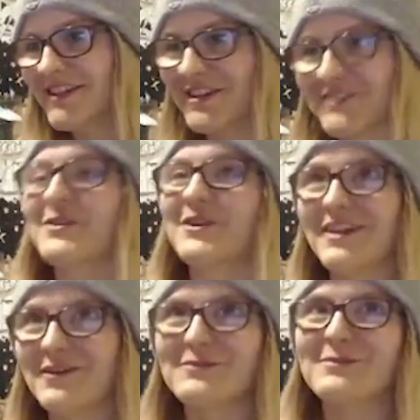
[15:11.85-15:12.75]
or not
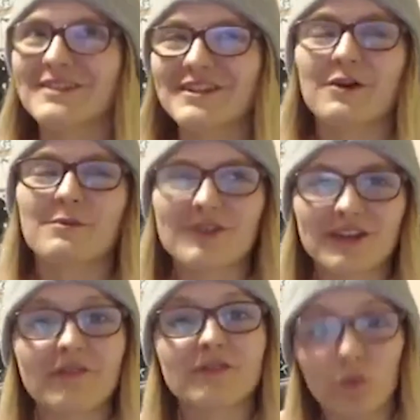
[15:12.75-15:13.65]
loved, but
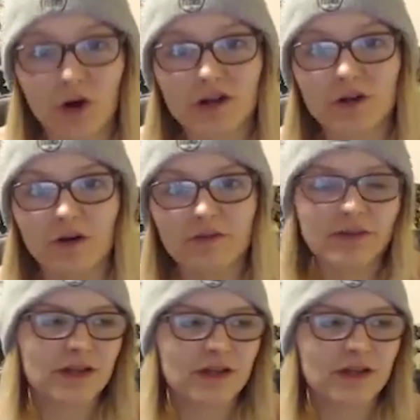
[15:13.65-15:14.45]
loved the work of,